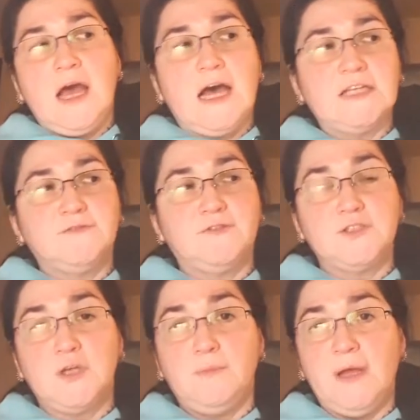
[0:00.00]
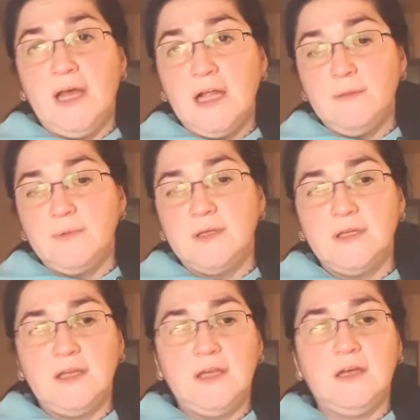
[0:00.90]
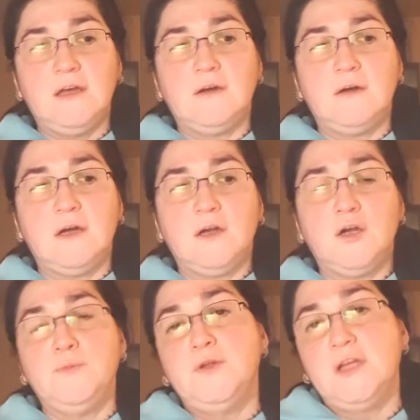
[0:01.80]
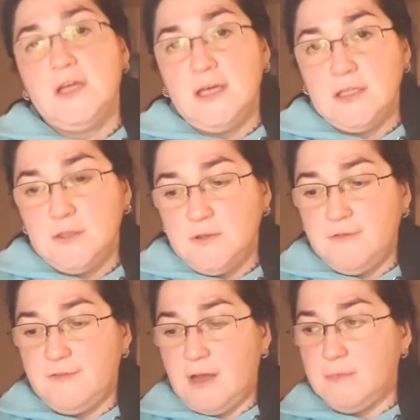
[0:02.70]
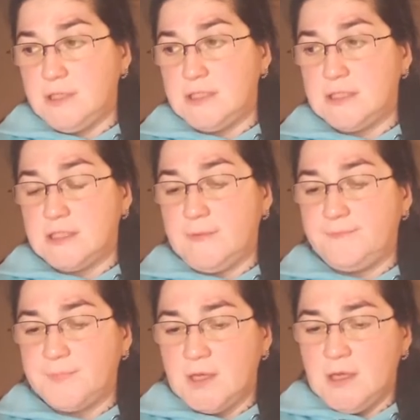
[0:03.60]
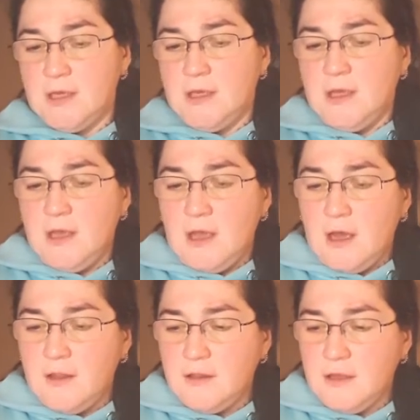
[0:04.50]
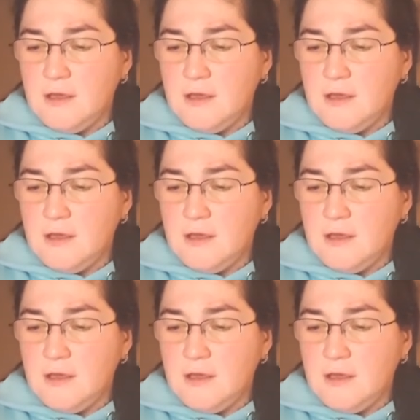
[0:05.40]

ask for some help and communicate to the families. And